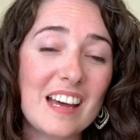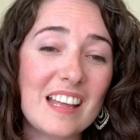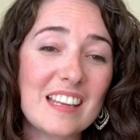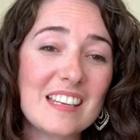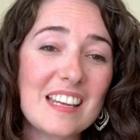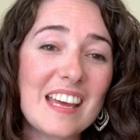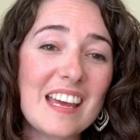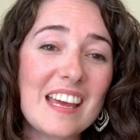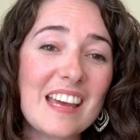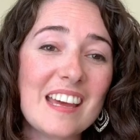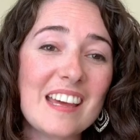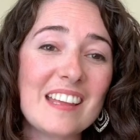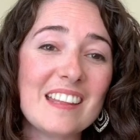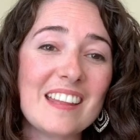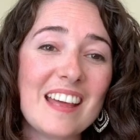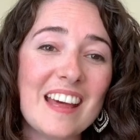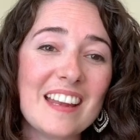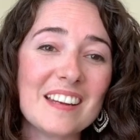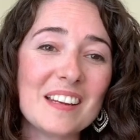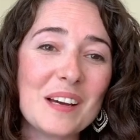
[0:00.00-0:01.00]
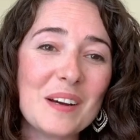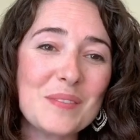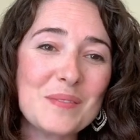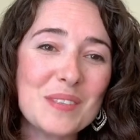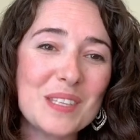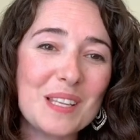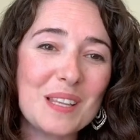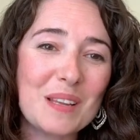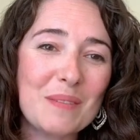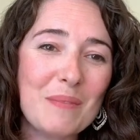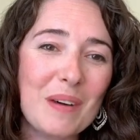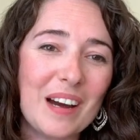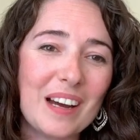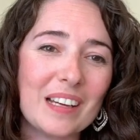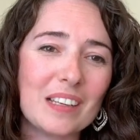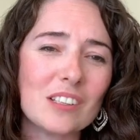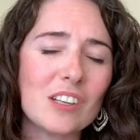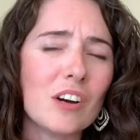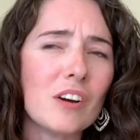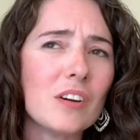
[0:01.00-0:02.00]
And here then comes in the
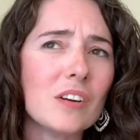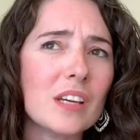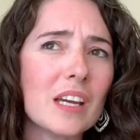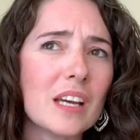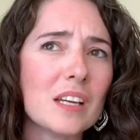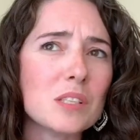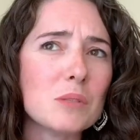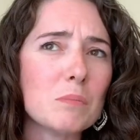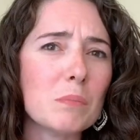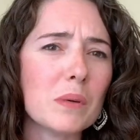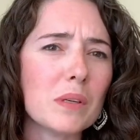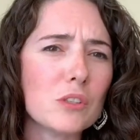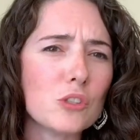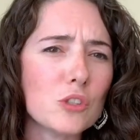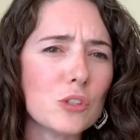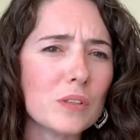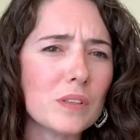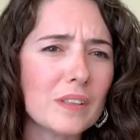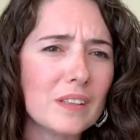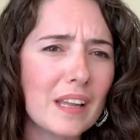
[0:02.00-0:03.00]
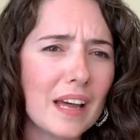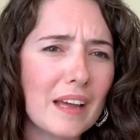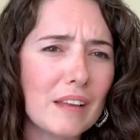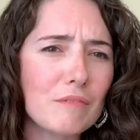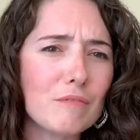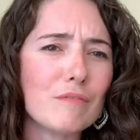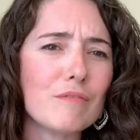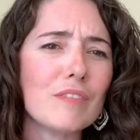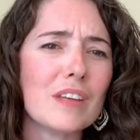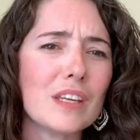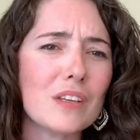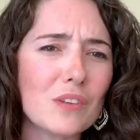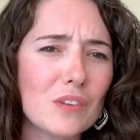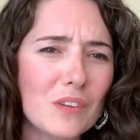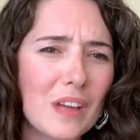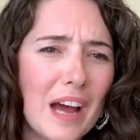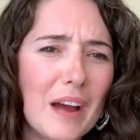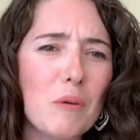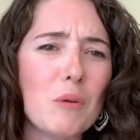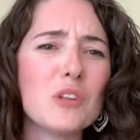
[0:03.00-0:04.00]
mind, oh yes, but shouldn't that
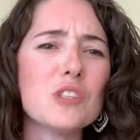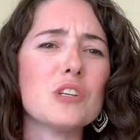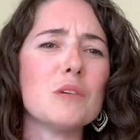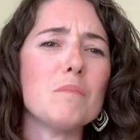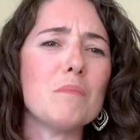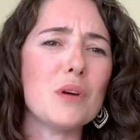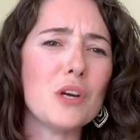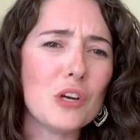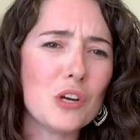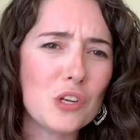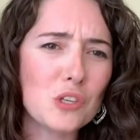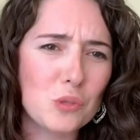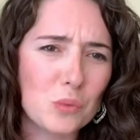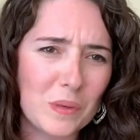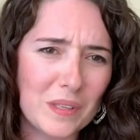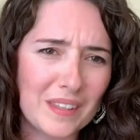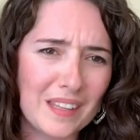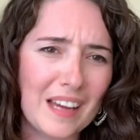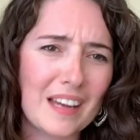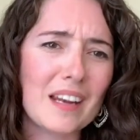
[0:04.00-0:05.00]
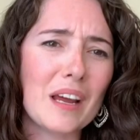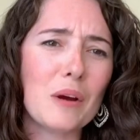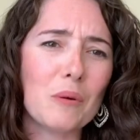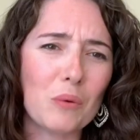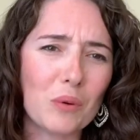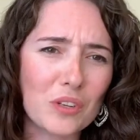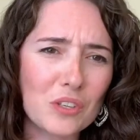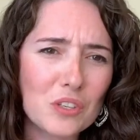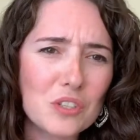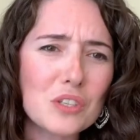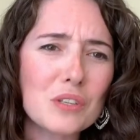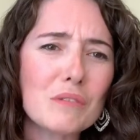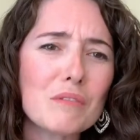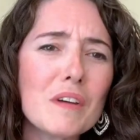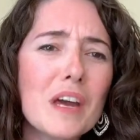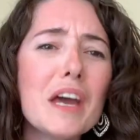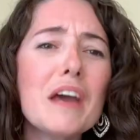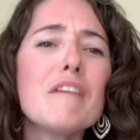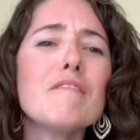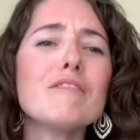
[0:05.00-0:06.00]
feel, I want to merge with that. I want
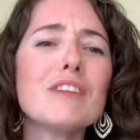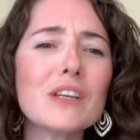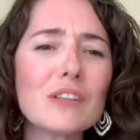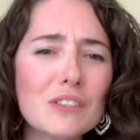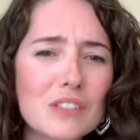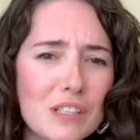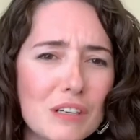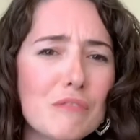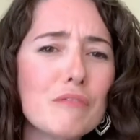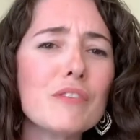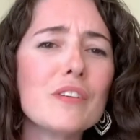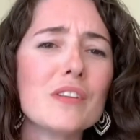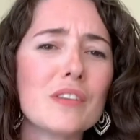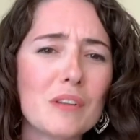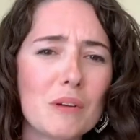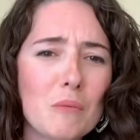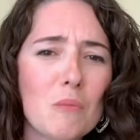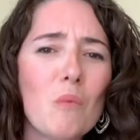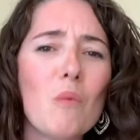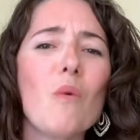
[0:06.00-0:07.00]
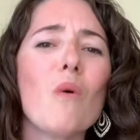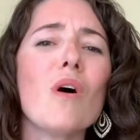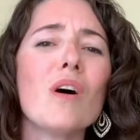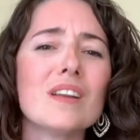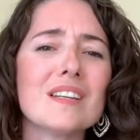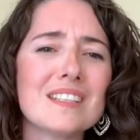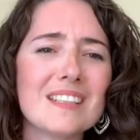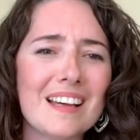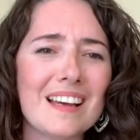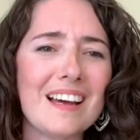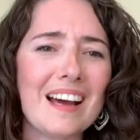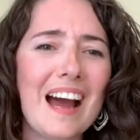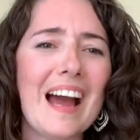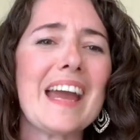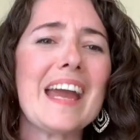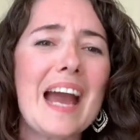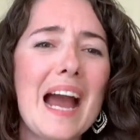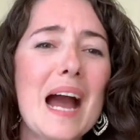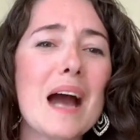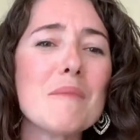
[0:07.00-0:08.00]
to feel different than what
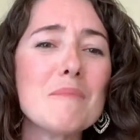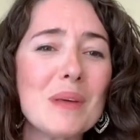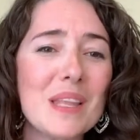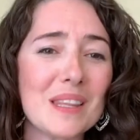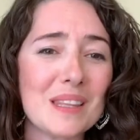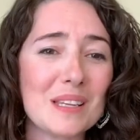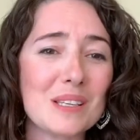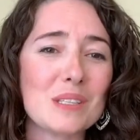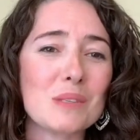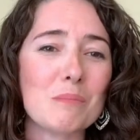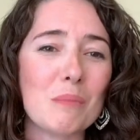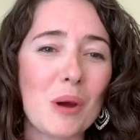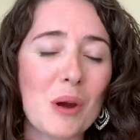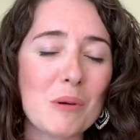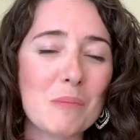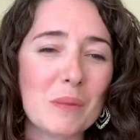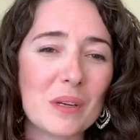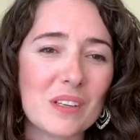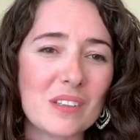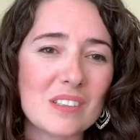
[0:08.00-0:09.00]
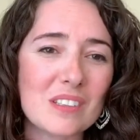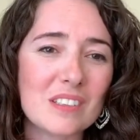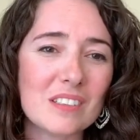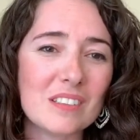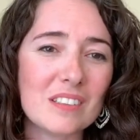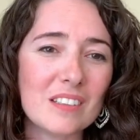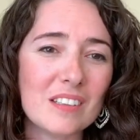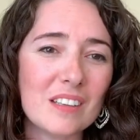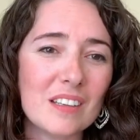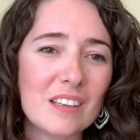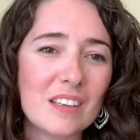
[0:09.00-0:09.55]
I am in this moment.